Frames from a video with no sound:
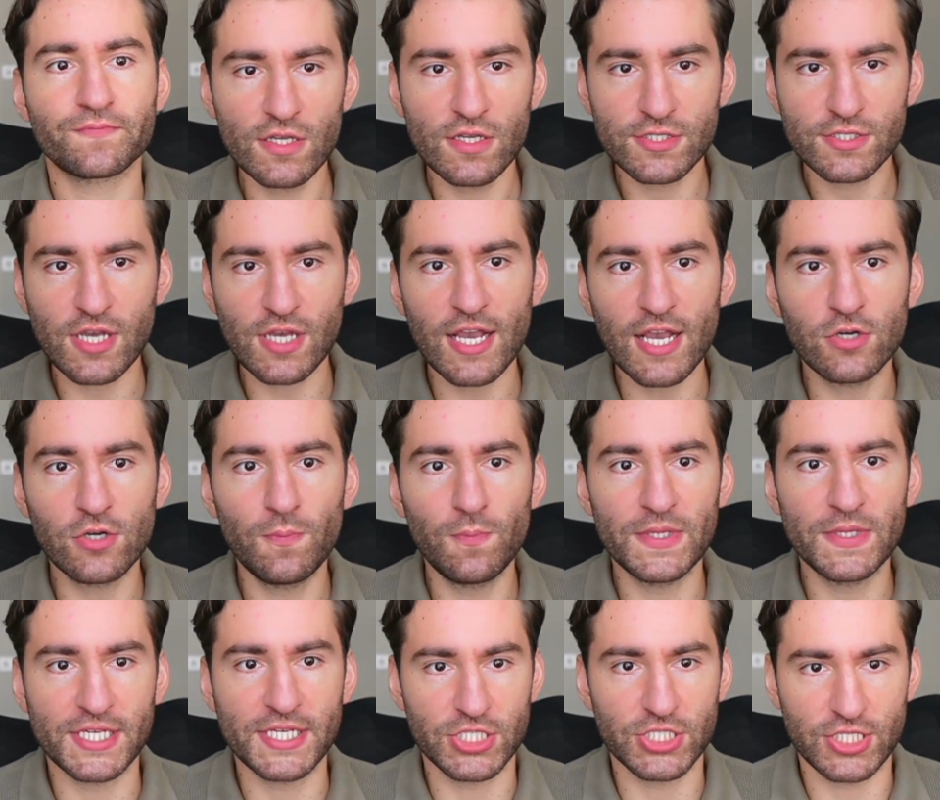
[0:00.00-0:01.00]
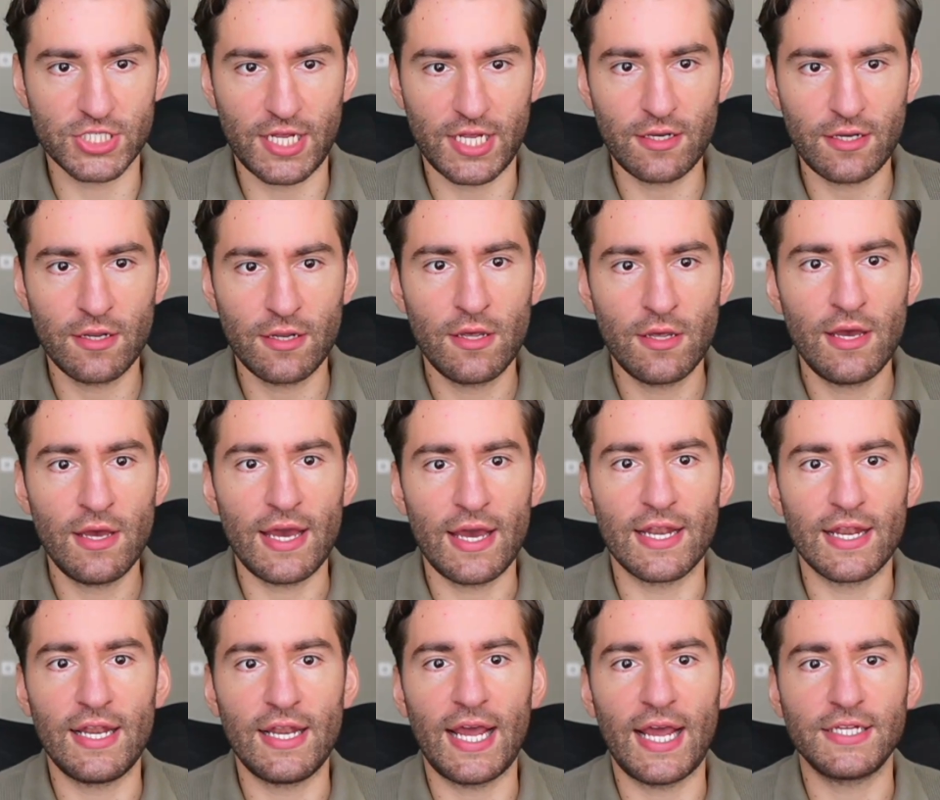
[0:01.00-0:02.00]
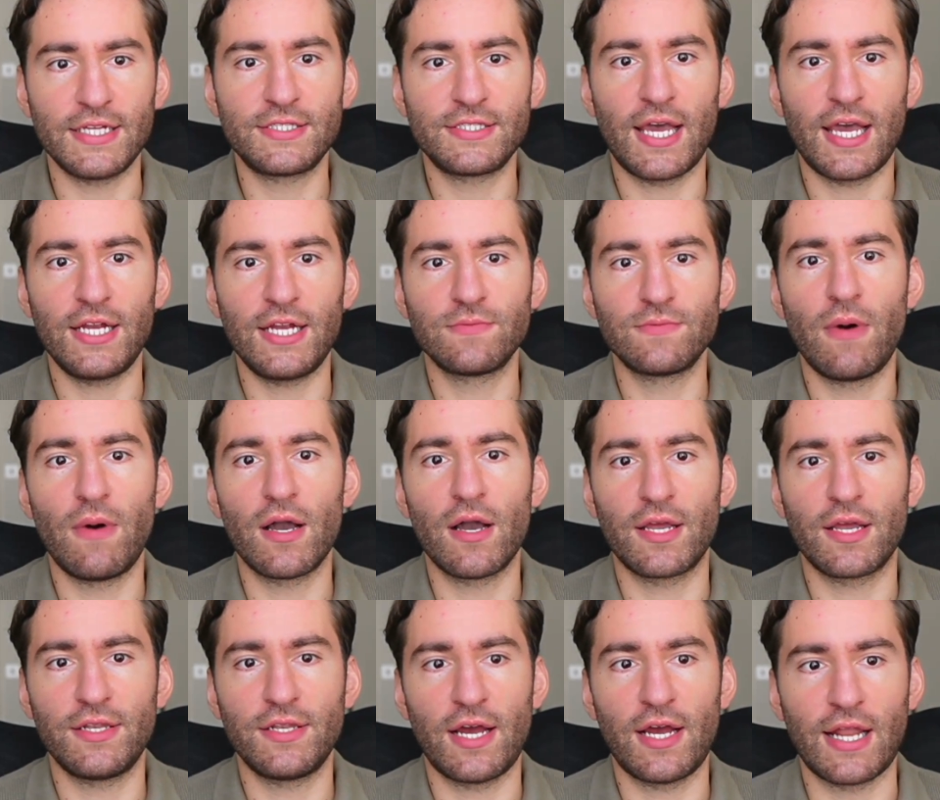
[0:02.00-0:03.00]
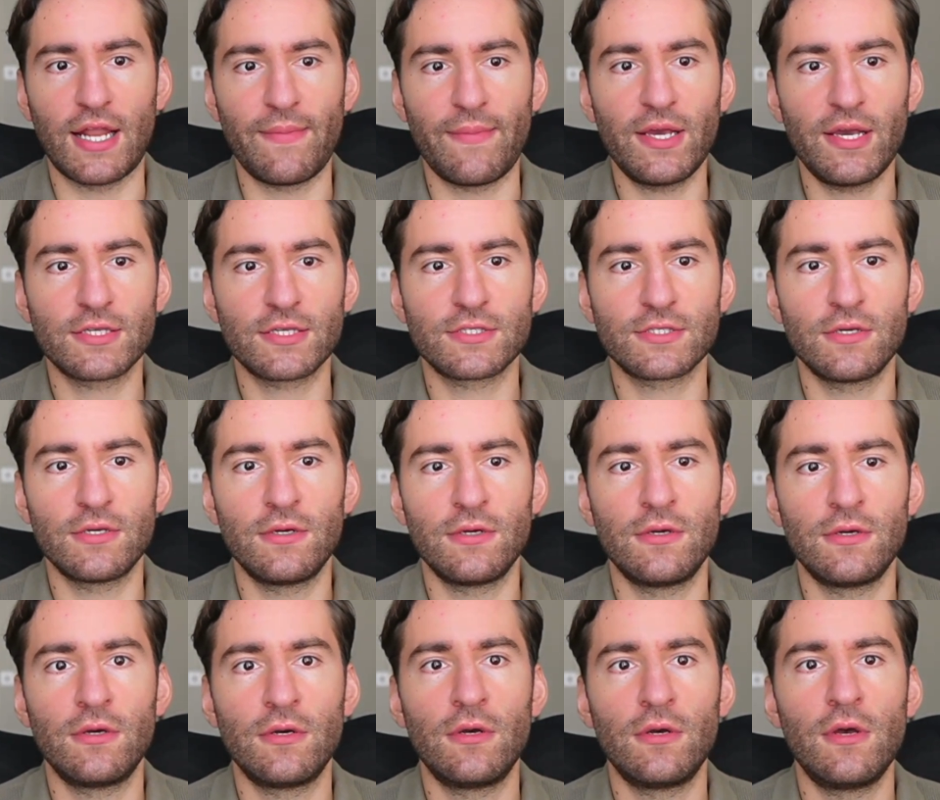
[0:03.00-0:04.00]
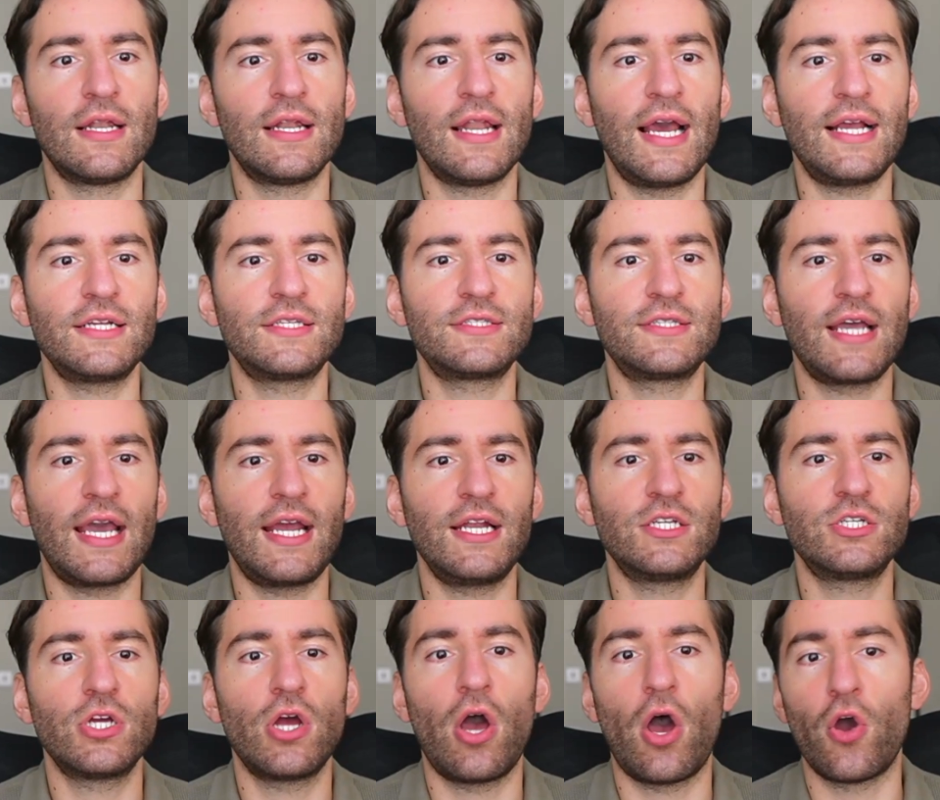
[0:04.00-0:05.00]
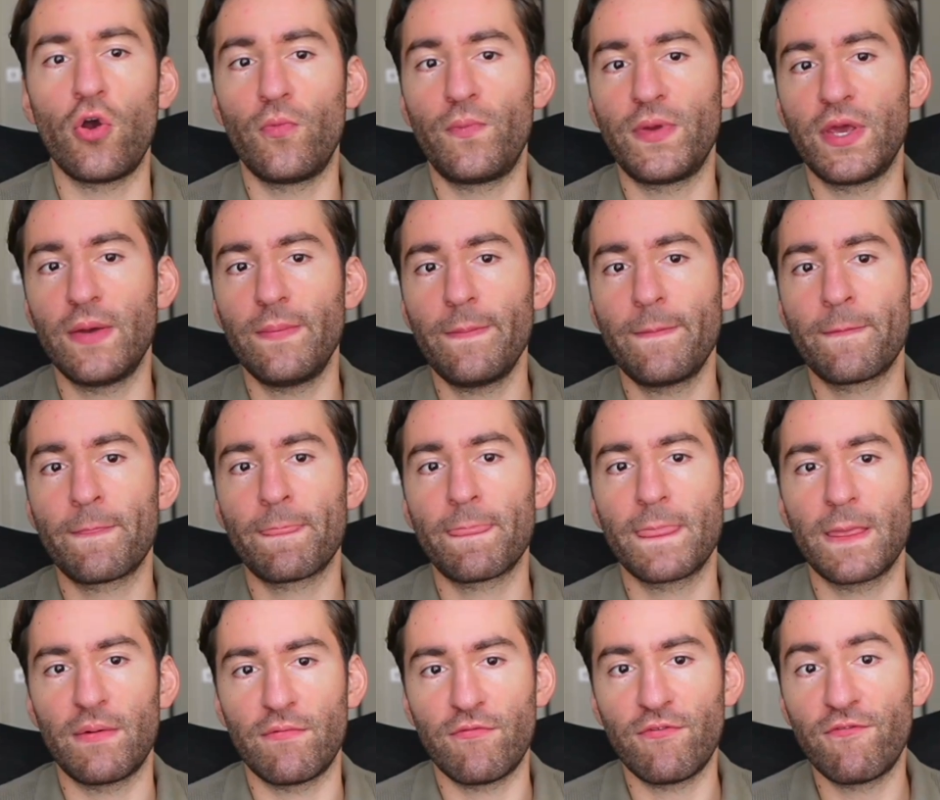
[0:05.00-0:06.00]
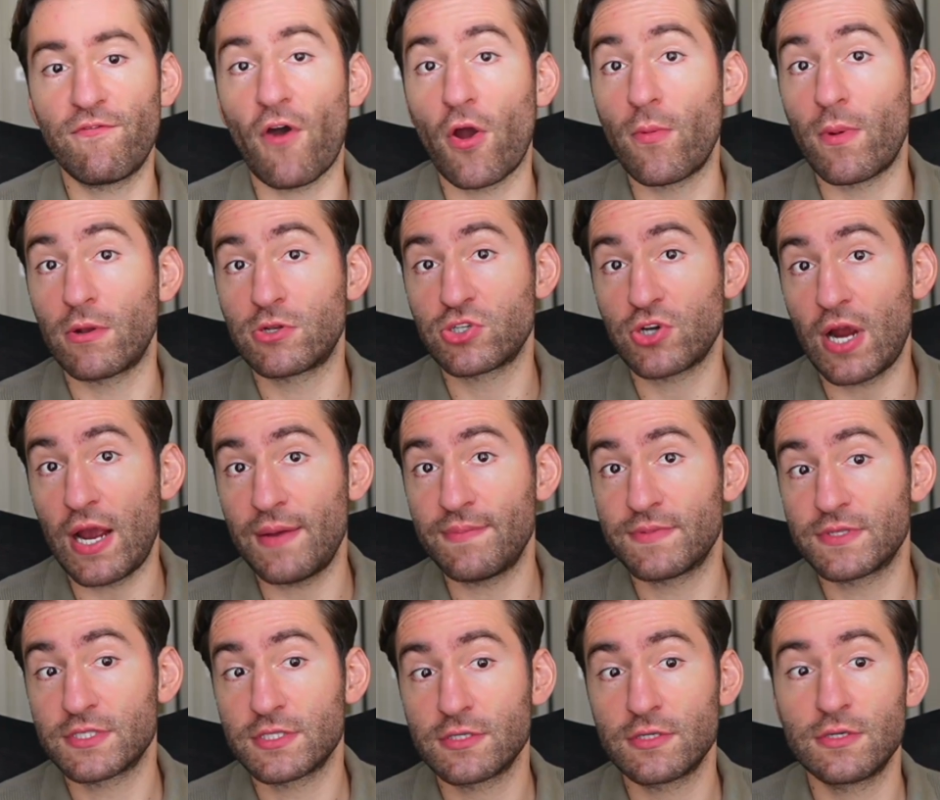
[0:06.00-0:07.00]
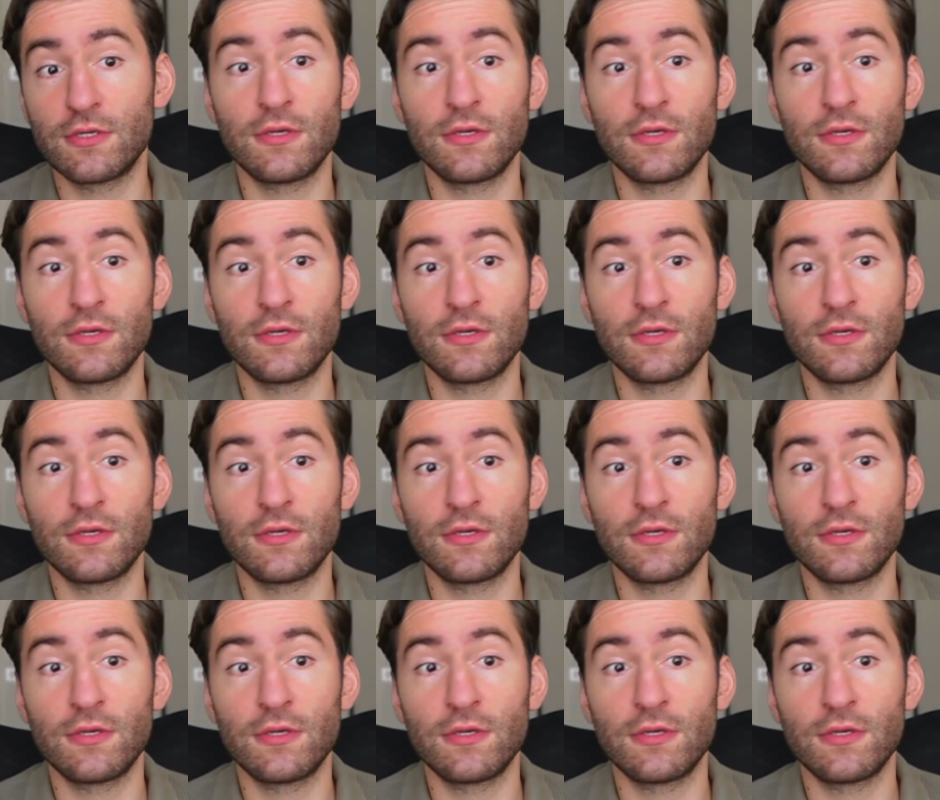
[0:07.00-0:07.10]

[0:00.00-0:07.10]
Cycle positioning and late stage market dynamics, late stage hopium, FOMO traps,